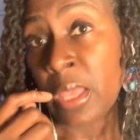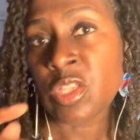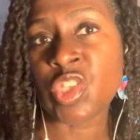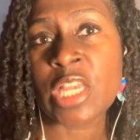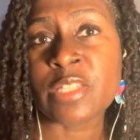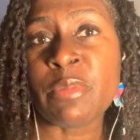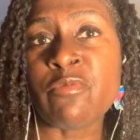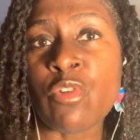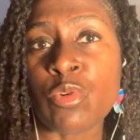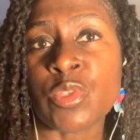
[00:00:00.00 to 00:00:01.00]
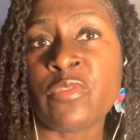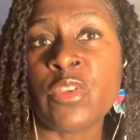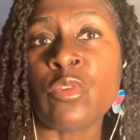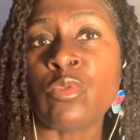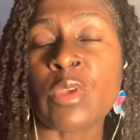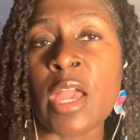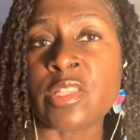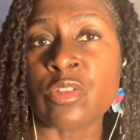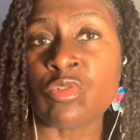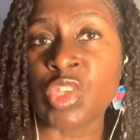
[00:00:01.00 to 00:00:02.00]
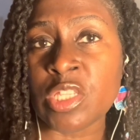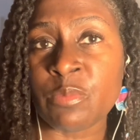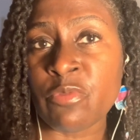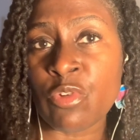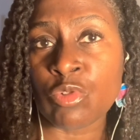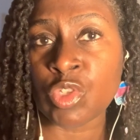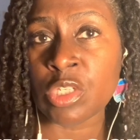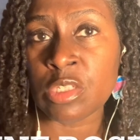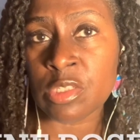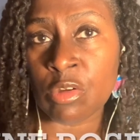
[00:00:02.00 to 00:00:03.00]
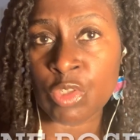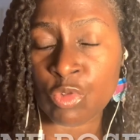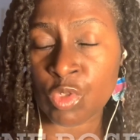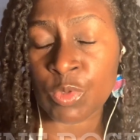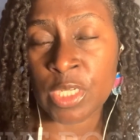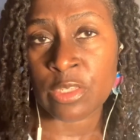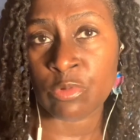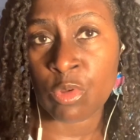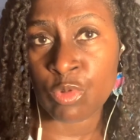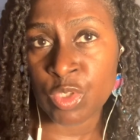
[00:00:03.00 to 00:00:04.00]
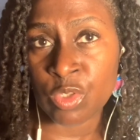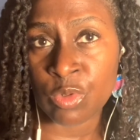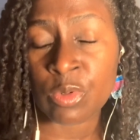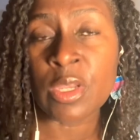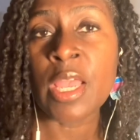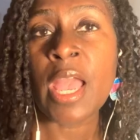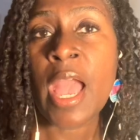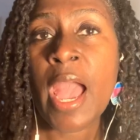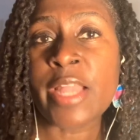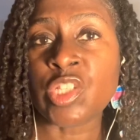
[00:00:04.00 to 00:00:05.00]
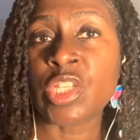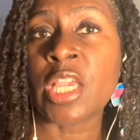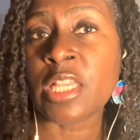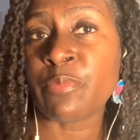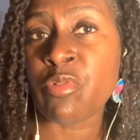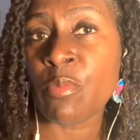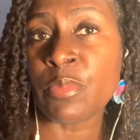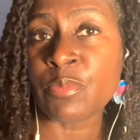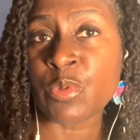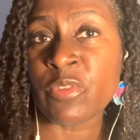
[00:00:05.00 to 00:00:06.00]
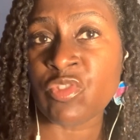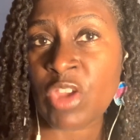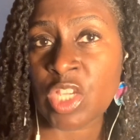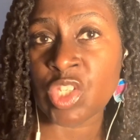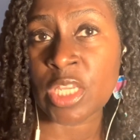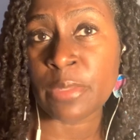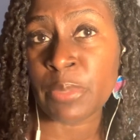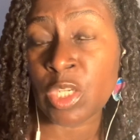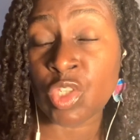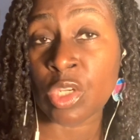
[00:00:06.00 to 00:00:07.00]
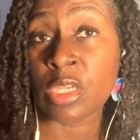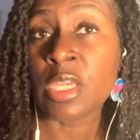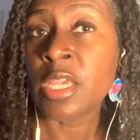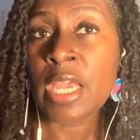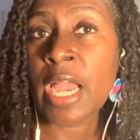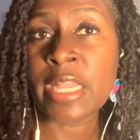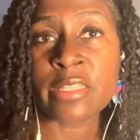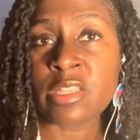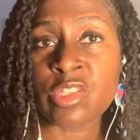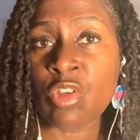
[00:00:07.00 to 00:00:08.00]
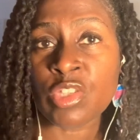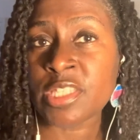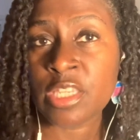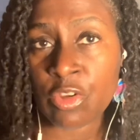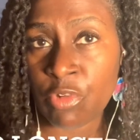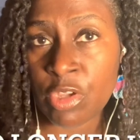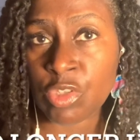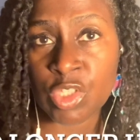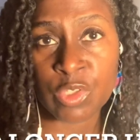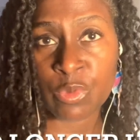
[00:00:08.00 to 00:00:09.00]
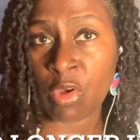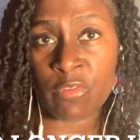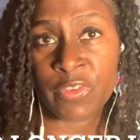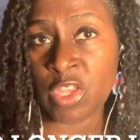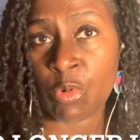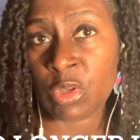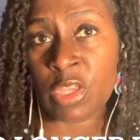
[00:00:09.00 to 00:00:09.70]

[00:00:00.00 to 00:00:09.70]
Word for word: Jasmine Rose. If you guys know Jasmine Rose, she's got a YouTube channel also, and she had problems with traction alopecia, and it's not a secret. She's got a video on it.